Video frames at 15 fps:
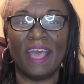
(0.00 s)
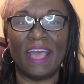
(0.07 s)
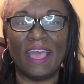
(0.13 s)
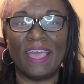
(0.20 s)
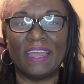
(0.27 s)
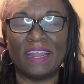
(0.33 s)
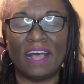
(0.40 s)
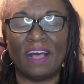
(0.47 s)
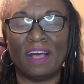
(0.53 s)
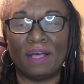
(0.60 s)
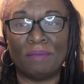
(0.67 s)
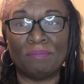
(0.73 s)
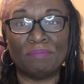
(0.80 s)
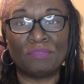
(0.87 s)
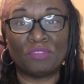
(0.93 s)
And
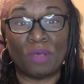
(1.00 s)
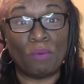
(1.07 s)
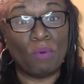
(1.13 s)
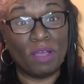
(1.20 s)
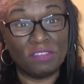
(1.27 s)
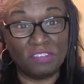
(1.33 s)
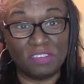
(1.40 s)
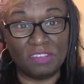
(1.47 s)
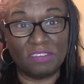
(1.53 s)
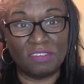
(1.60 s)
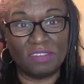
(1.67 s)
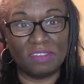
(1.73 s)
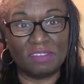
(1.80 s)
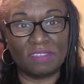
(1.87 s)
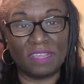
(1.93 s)
um, so I washed dishes.